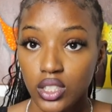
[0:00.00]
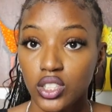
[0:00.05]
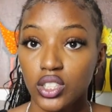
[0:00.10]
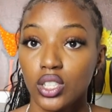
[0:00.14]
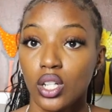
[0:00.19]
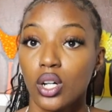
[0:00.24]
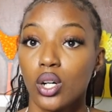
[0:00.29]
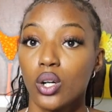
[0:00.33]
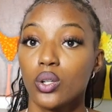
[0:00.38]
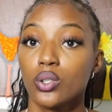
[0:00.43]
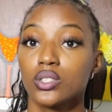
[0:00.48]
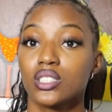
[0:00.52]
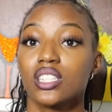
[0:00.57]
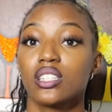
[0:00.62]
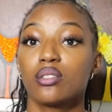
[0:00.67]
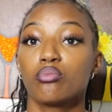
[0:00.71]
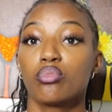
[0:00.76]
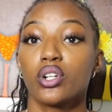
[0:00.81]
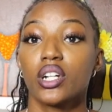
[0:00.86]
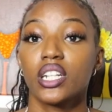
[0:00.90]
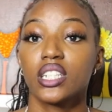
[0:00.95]

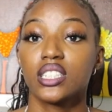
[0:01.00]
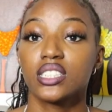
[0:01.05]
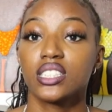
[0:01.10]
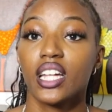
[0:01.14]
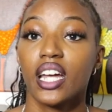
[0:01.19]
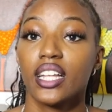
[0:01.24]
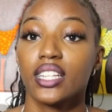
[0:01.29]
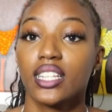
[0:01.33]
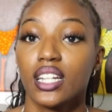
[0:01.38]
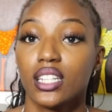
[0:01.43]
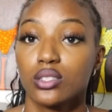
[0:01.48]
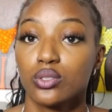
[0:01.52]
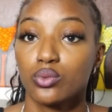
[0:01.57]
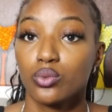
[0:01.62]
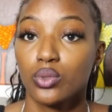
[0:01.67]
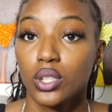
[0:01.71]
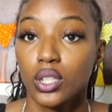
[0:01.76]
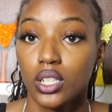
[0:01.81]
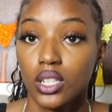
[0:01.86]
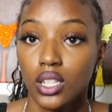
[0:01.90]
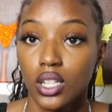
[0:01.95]
It brings that's
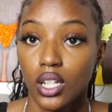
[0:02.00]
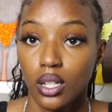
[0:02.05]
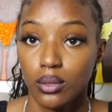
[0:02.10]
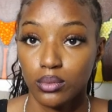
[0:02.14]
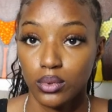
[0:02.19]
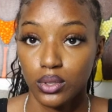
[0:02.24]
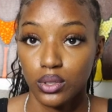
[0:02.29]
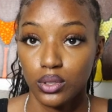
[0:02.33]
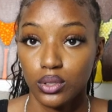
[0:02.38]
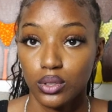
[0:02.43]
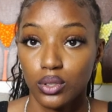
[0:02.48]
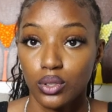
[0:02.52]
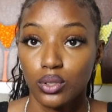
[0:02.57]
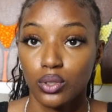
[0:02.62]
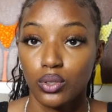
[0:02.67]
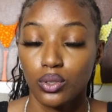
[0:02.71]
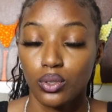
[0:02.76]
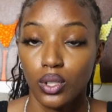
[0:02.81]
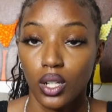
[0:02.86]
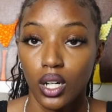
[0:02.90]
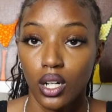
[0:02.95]
what comes
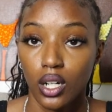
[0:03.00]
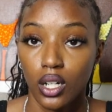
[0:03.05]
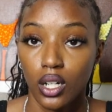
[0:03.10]
to,